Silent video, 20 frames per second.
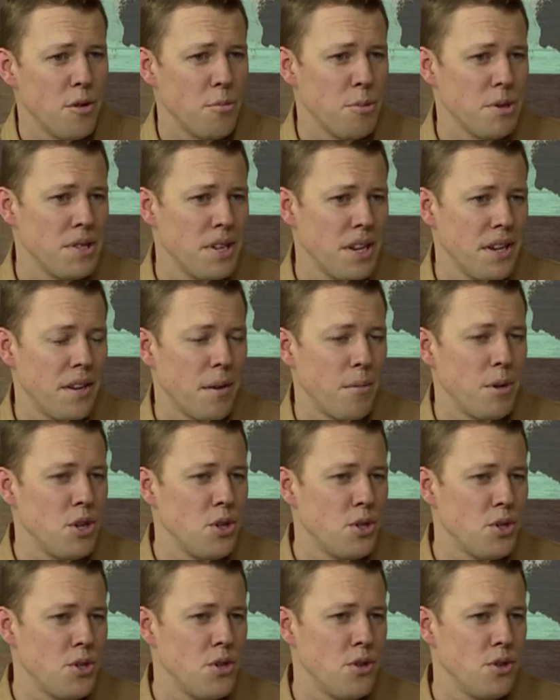one hundred percent. I
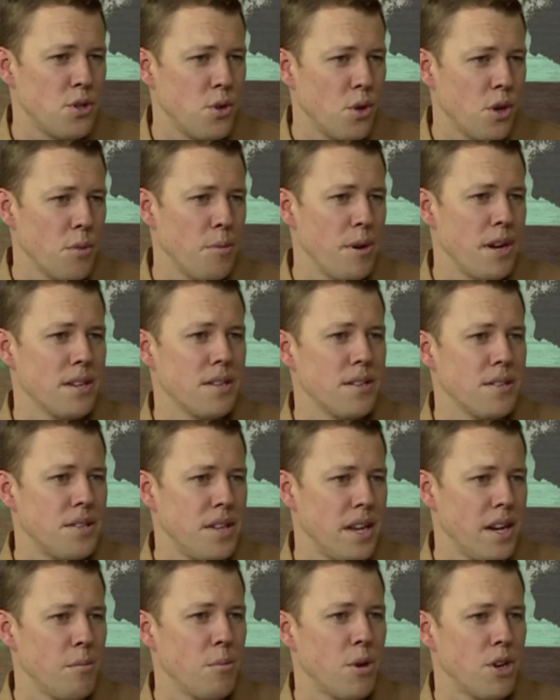mean, you, you talk
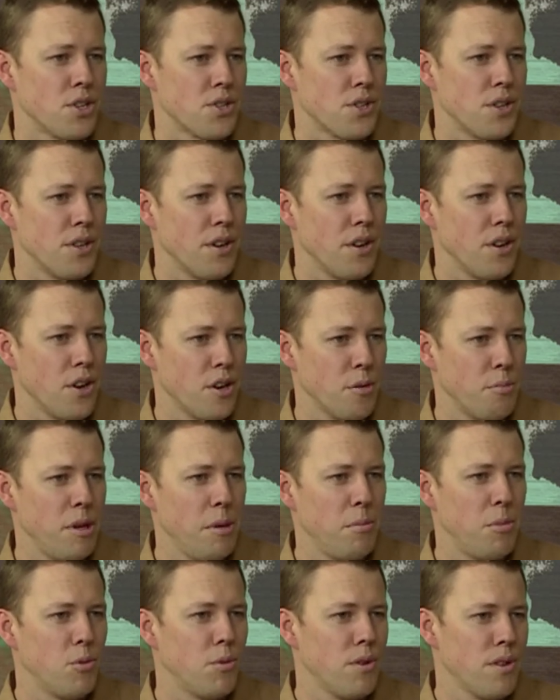about Stellenbosch, you know, a lot
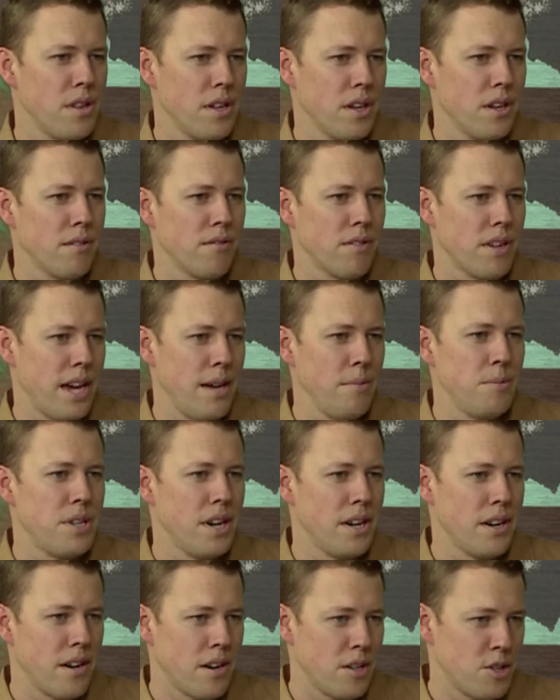of people will think of
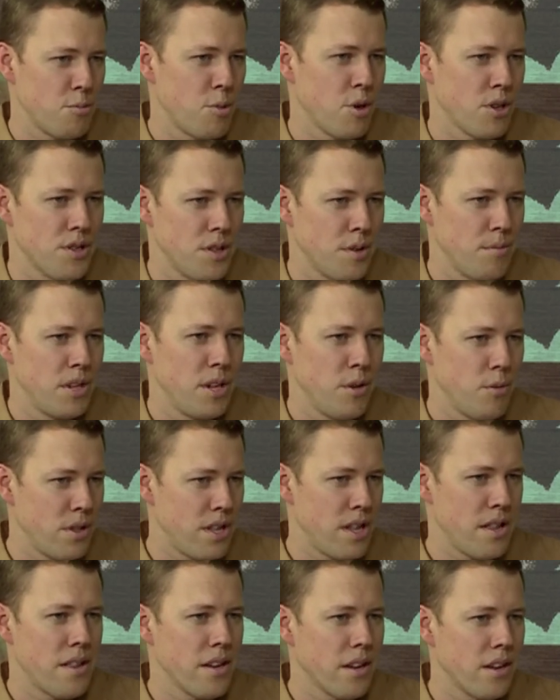Cape Town and its
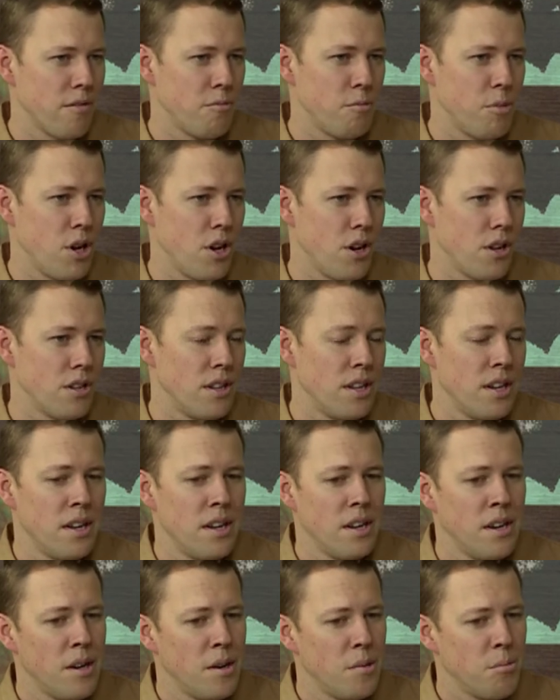proximity when they think of Paarl.
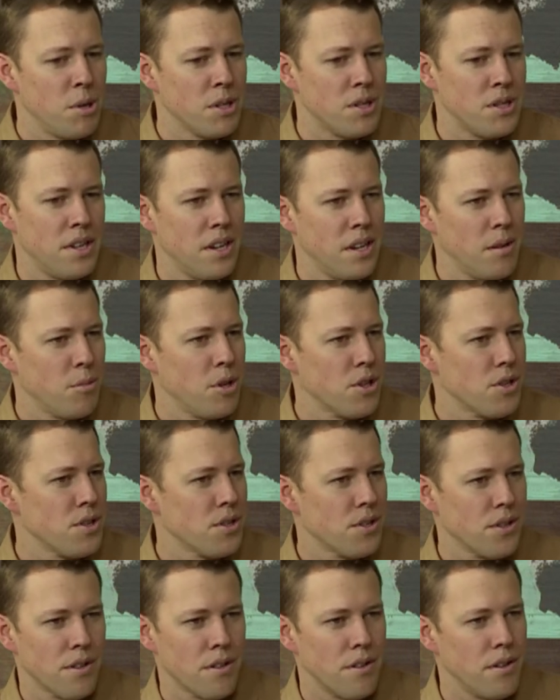Yes, yeah. But
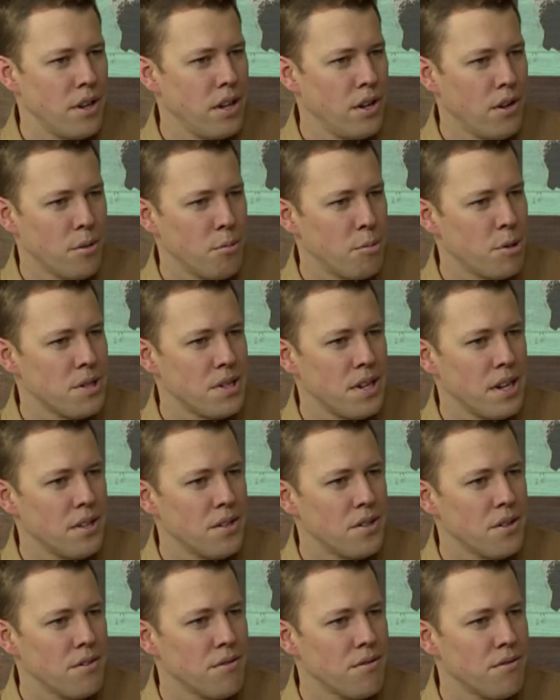Stellenbosch has got thirty-odd
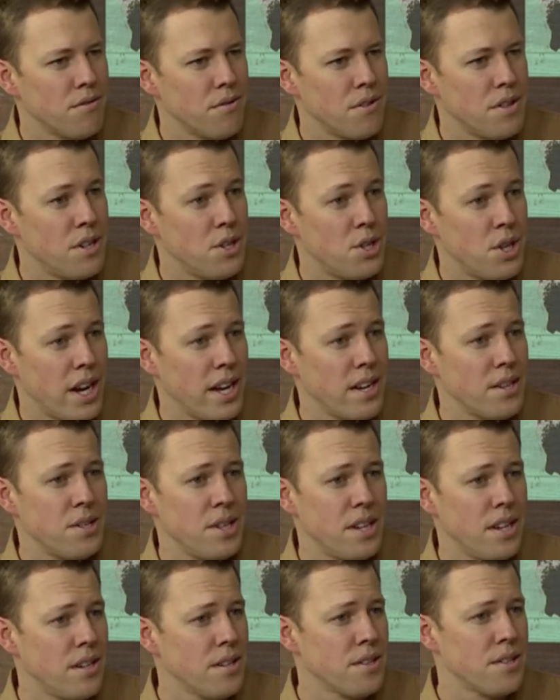percent of the
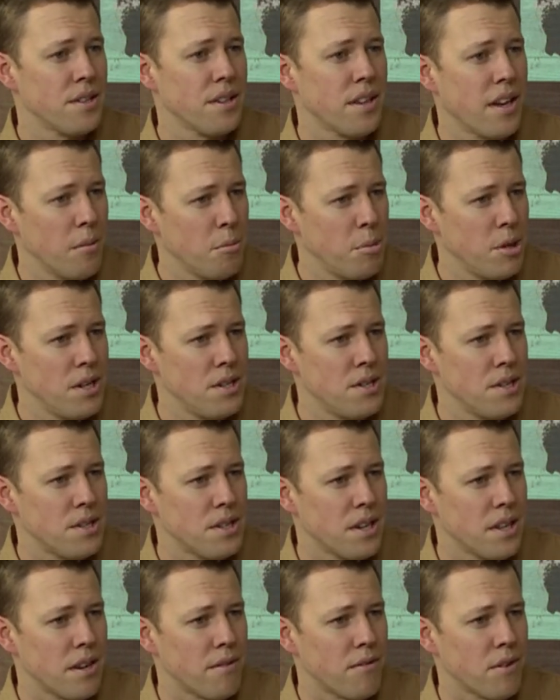J S E listed
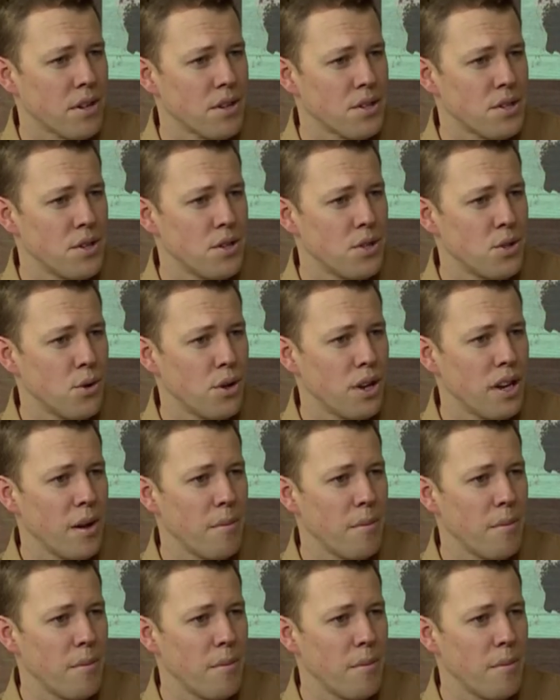companies in South Africa, so you're